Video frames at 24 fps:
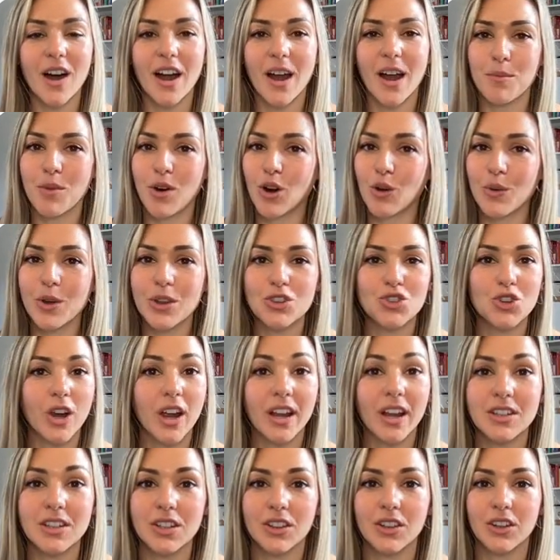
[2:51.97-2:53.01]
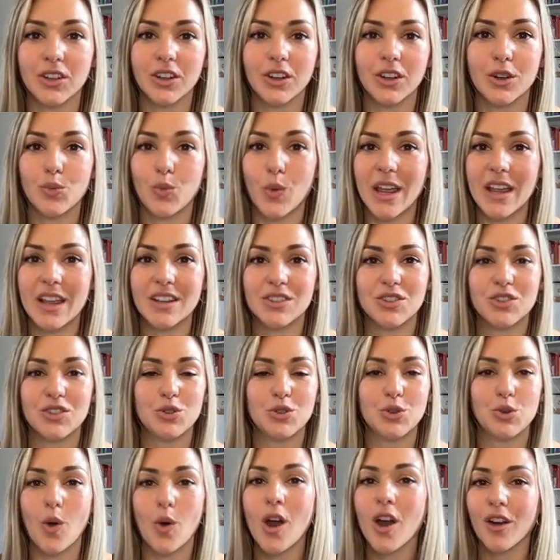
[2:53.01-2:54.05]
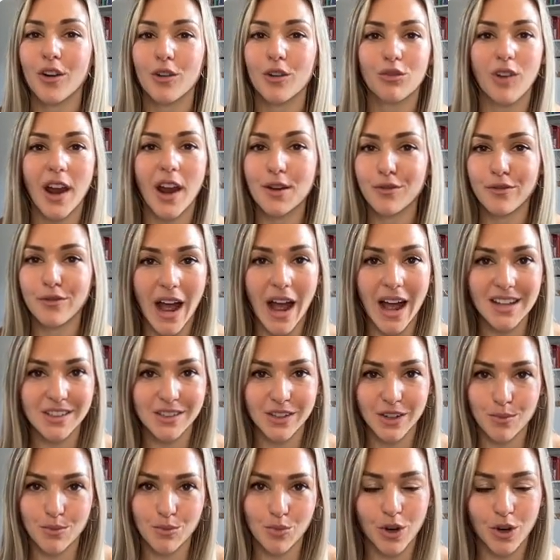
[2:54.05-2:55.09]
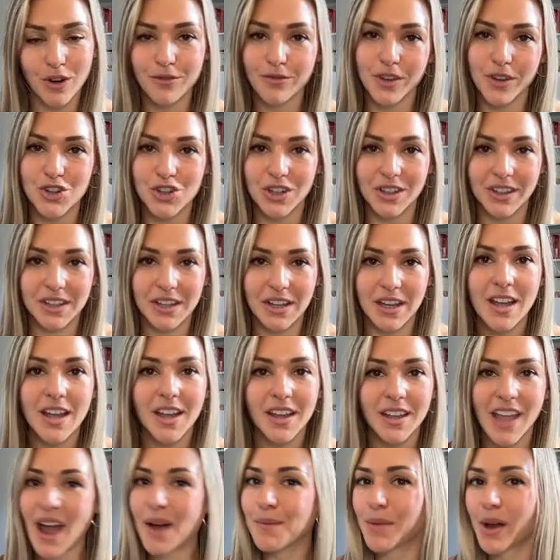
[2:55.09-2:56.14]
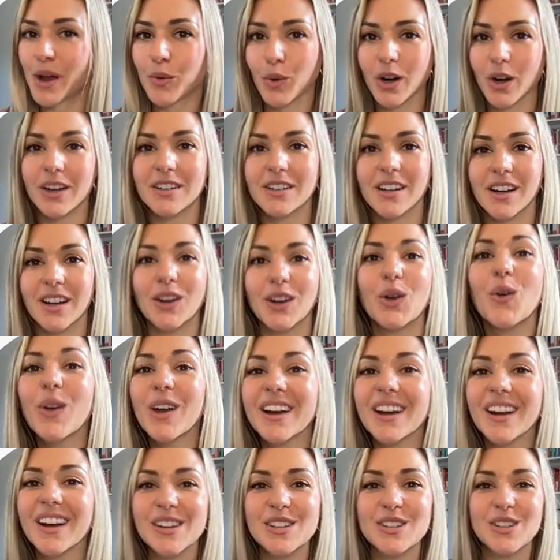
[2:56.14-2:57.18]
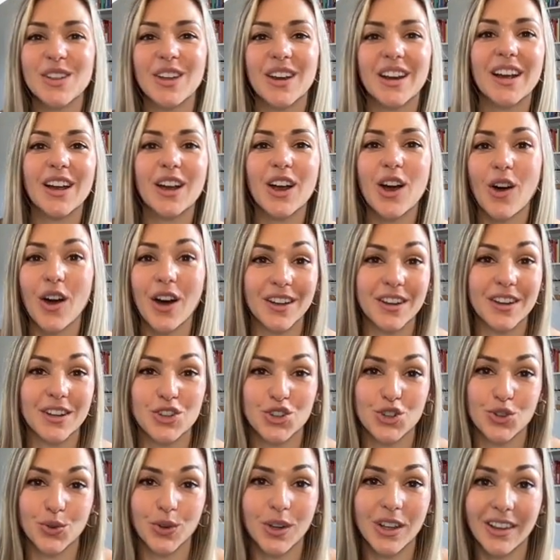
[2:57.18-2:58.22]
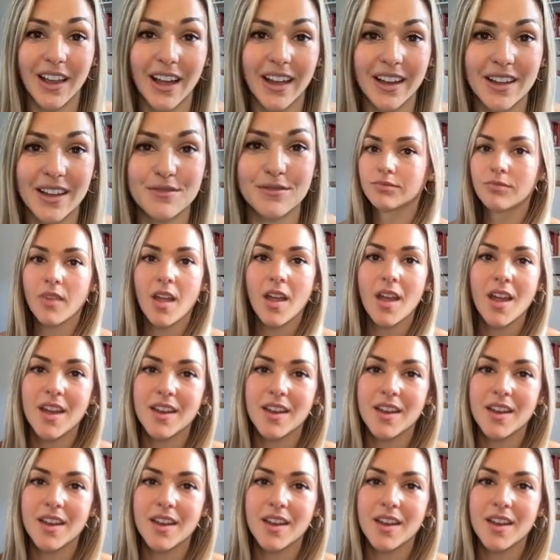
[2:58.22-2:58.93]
I am always trying to learn ways to write faster, more efficiently, get my work done quicker so that I can go out and enjoy life.